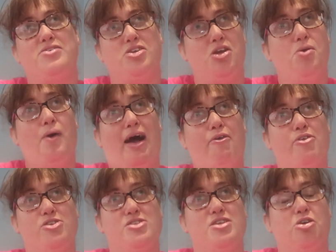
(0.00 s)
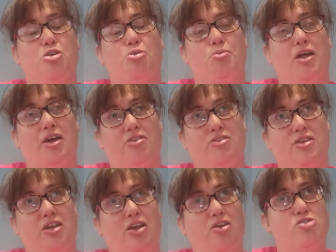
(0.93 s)
2 hours to upload to
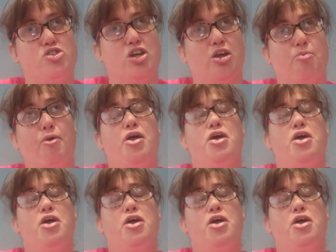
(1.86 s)
YouTube.